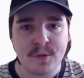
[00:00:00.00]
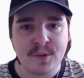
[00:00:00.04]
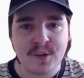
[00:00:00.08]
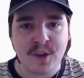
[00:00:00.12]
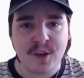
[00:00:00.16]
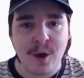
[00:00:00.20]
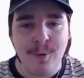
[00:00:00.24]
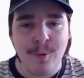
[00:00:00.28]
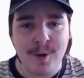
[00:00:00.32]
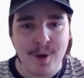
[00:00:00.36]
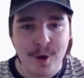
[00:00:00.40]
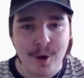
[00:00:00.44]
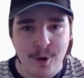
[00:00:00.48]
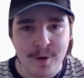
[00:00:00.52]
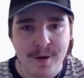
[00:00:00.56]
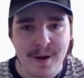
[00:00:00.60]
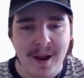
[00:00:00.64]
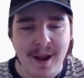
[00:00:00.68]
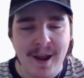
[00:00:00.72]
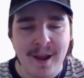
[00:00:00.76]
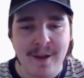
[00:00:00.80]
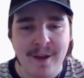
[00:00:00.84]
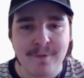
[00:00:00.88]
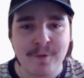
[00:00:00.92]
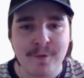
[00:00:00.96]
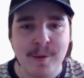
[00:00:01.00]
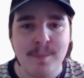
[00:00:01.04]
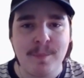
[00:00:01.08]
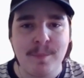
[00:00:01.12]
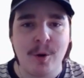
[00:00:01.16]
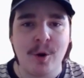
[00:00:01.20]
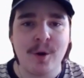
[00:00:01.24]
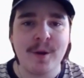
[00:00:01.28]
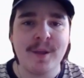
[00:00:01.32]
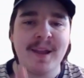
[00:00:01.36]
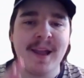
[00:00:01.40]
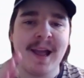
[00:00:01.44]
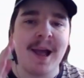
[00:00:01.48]
going on
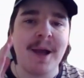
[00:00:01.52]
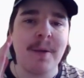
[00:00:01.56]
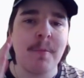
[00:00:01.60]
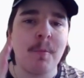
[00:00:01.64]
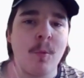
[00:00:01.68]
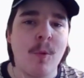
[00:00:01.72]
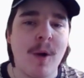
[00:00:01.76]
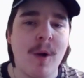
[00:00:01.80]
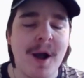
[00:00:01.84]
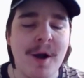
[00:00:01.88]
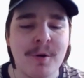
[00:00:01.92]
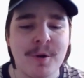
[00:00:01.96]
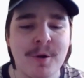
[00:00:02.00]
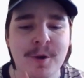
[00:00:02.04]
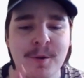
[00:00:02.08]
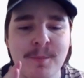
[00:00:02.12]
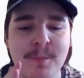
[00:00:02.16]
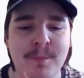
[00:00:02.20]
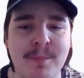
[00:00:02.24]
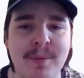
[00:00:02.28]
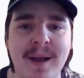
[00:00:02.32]
everybody and welcome